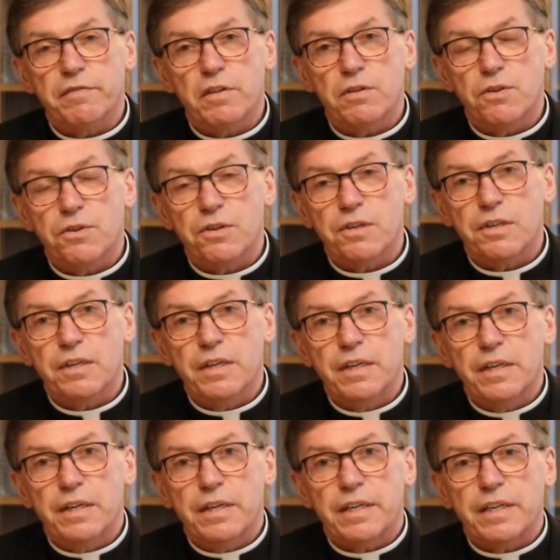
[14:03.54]
of the Lord
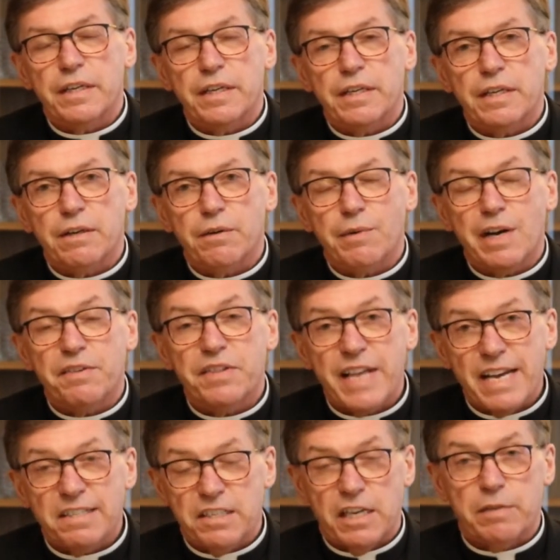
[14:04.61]
around
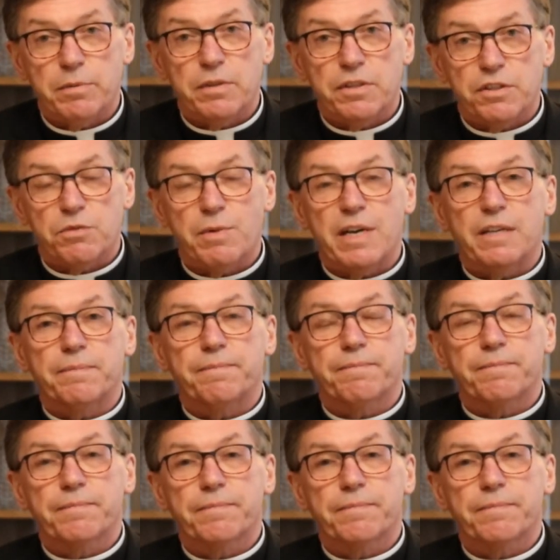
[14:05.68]
that table as well.